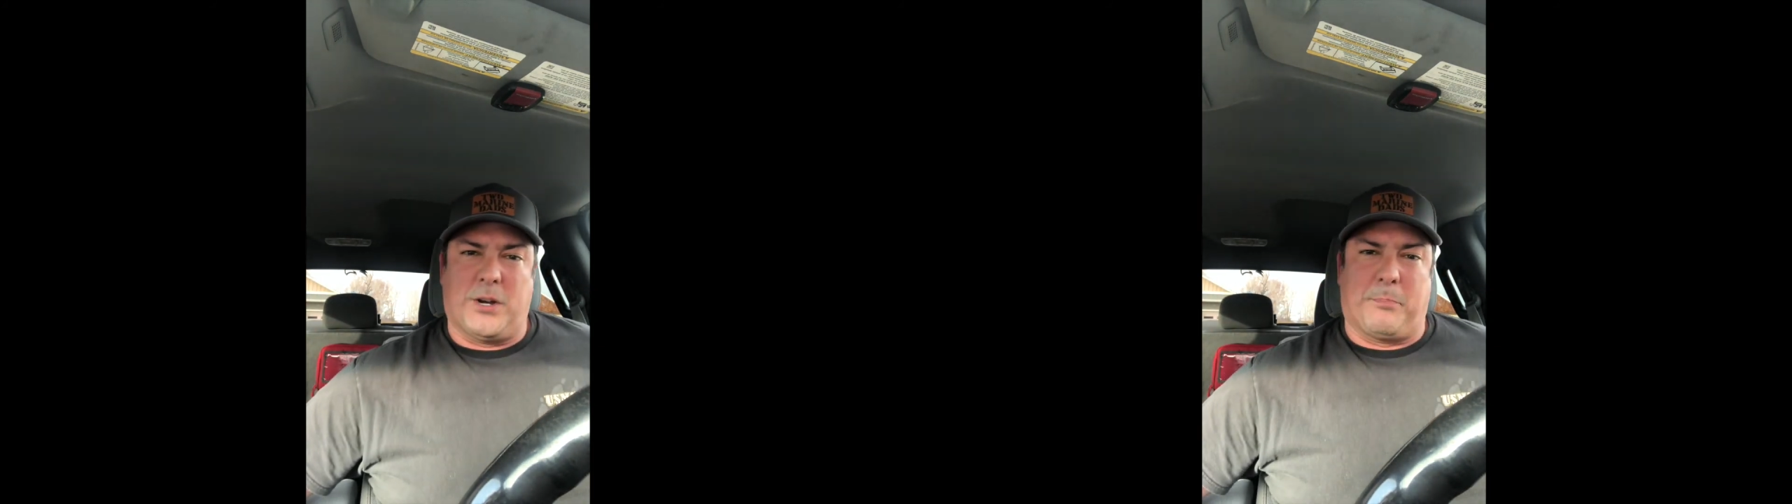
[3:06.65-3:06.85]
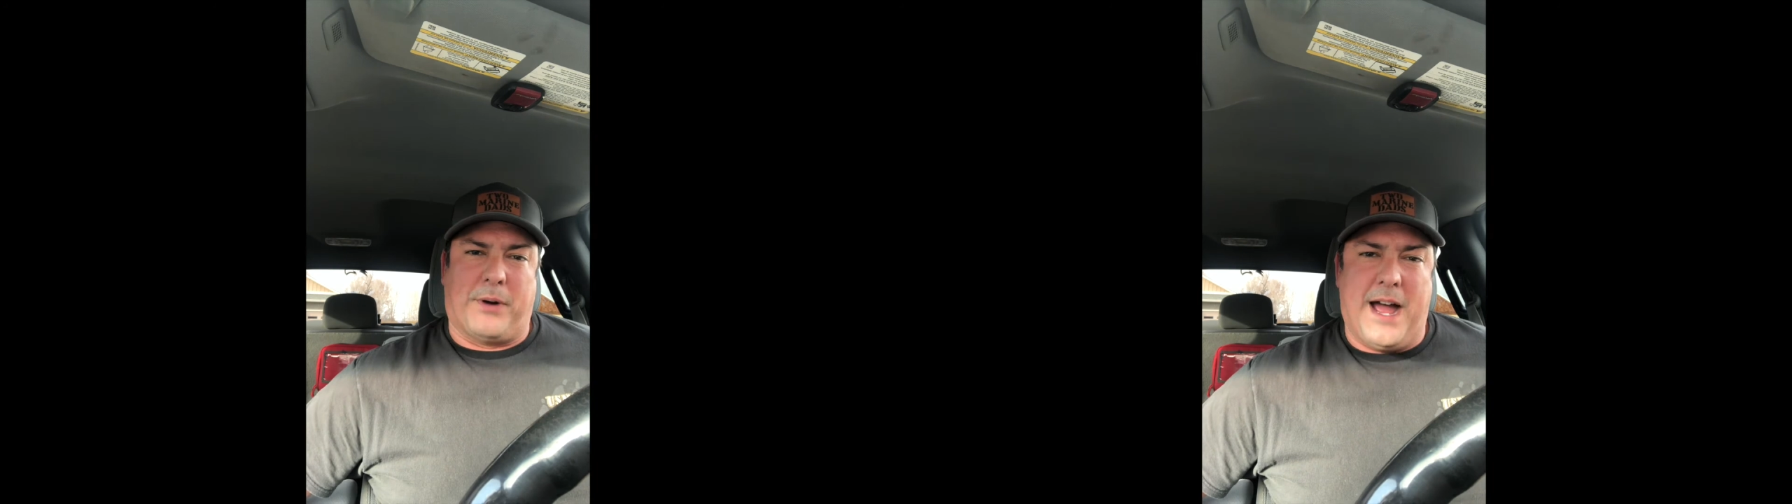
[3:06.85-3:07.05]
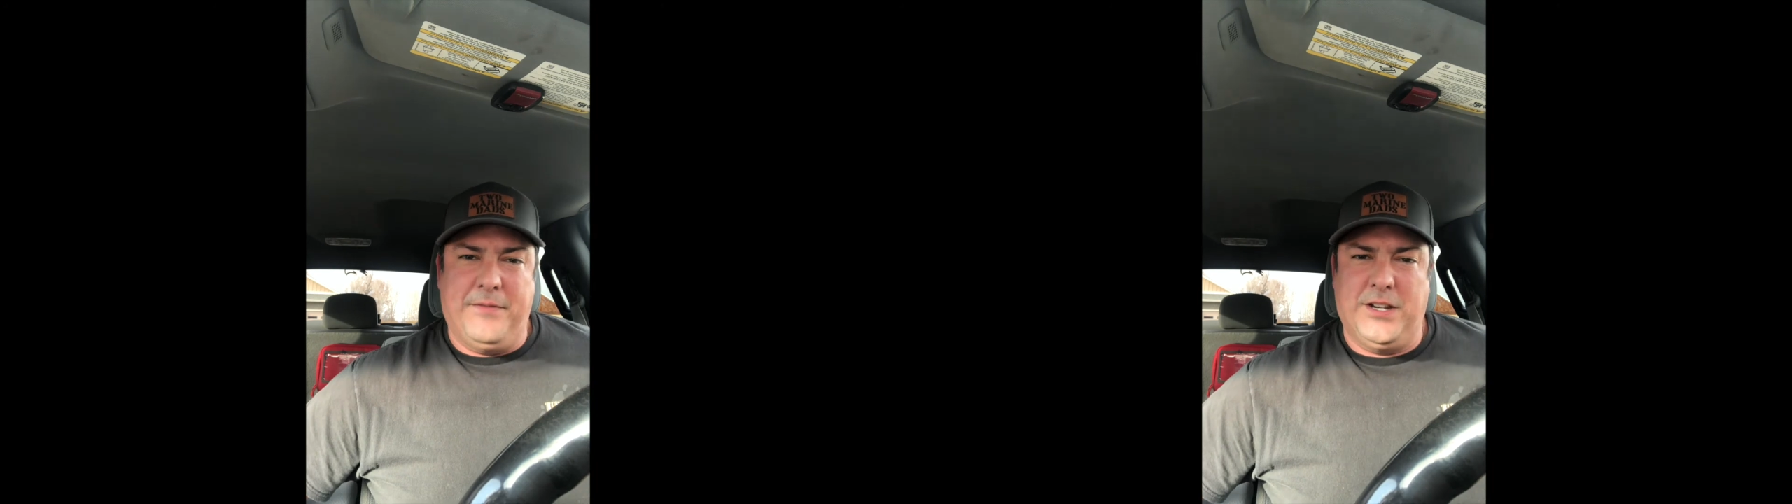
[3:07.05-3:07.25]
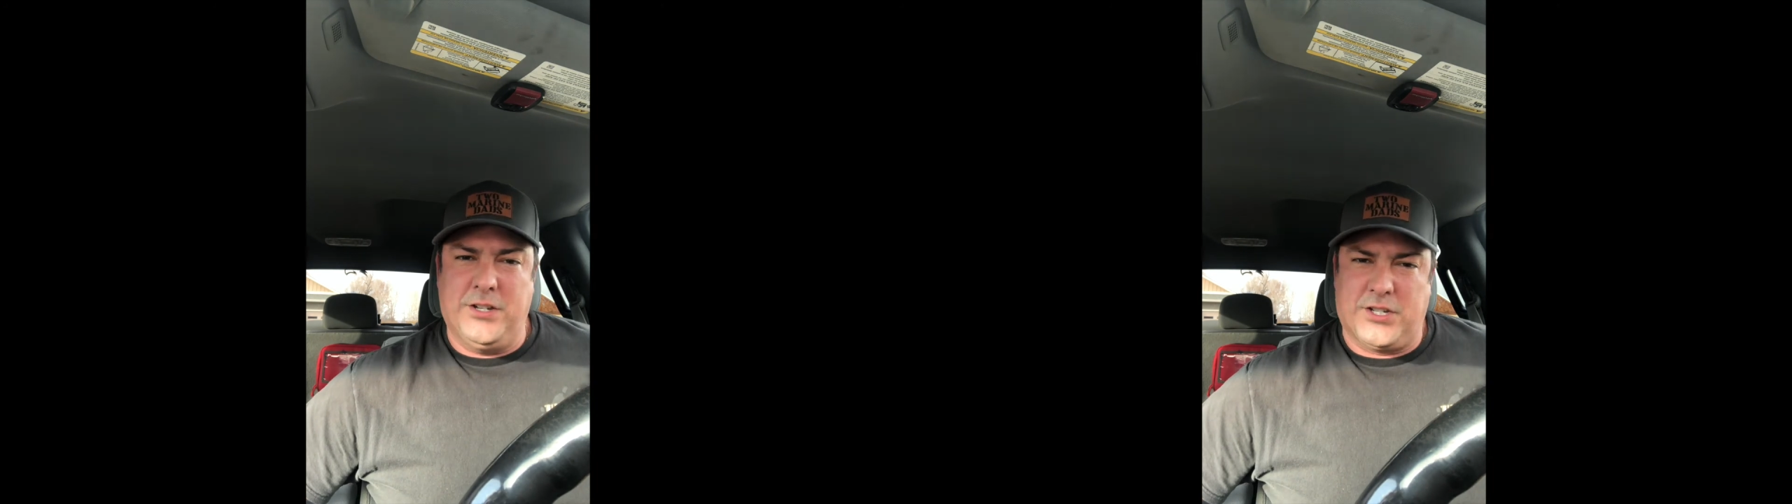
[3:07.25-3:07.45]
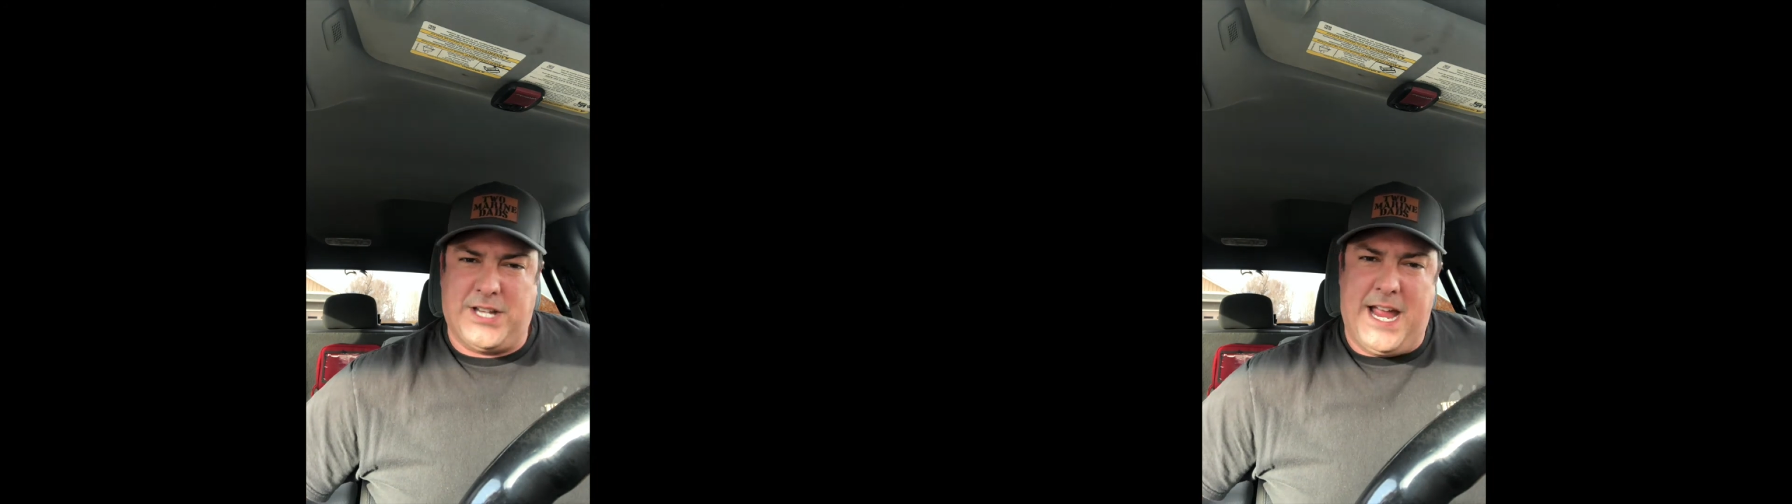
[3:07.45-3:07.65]
are private in
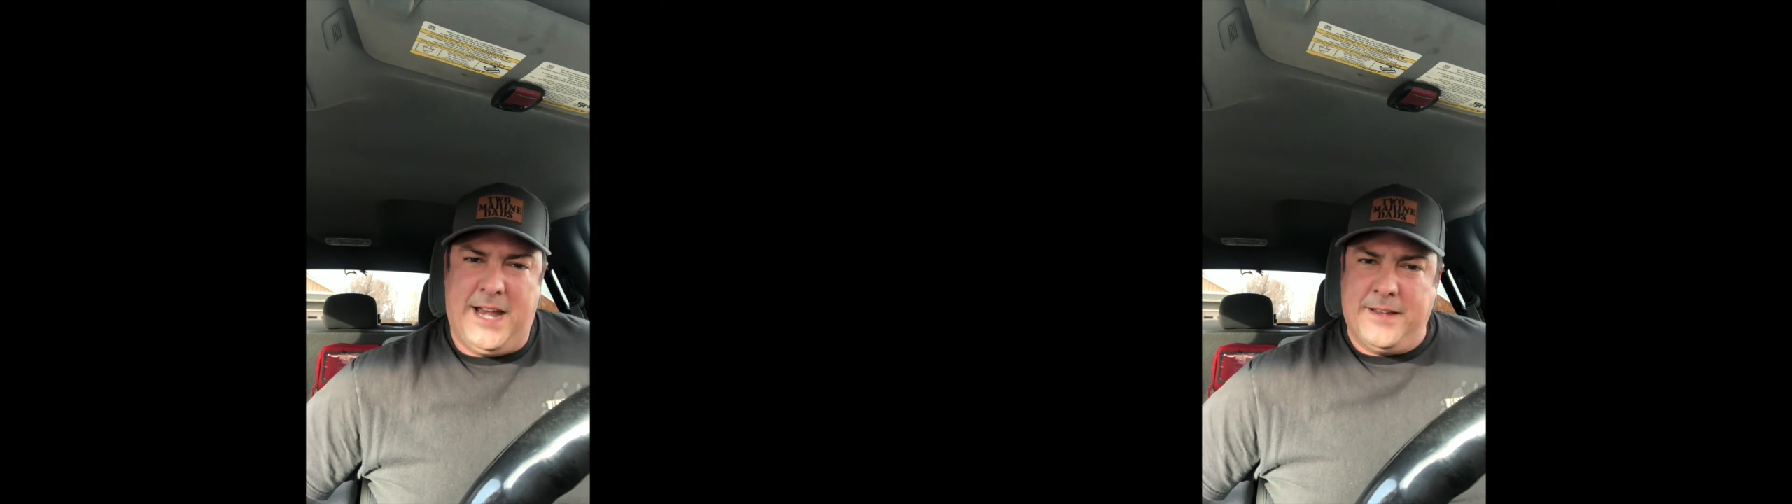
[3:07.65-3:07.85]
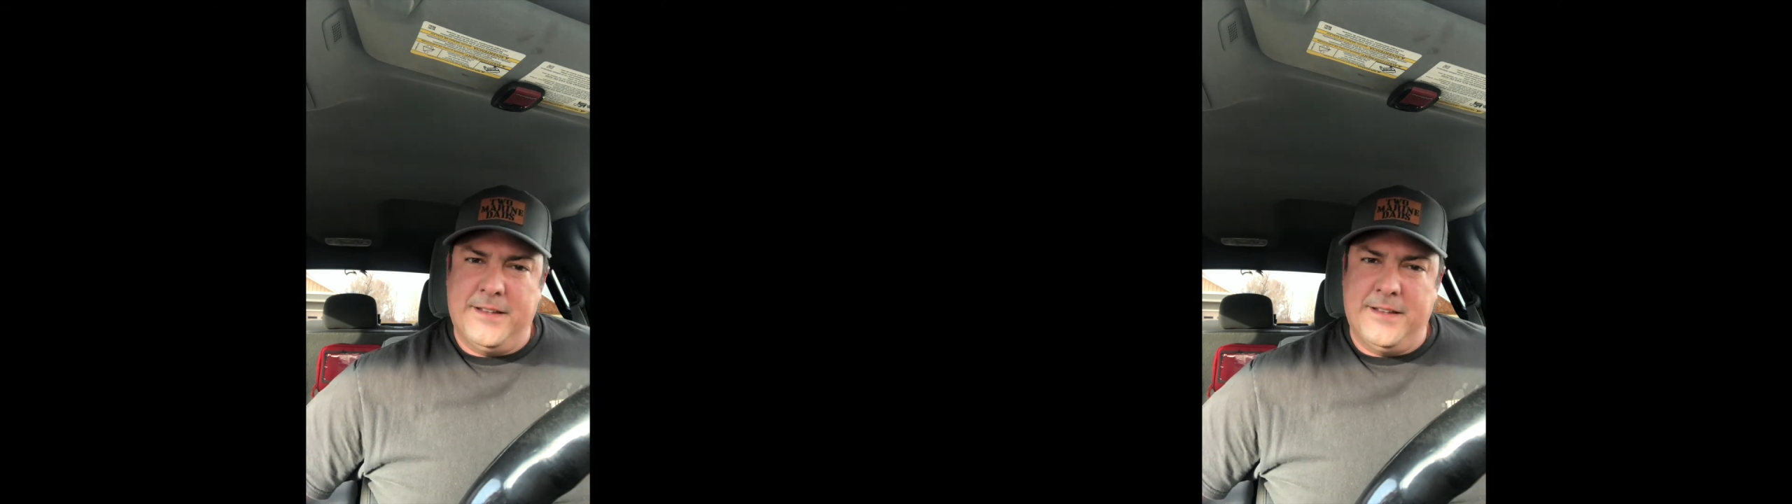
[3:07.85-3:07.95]
your state.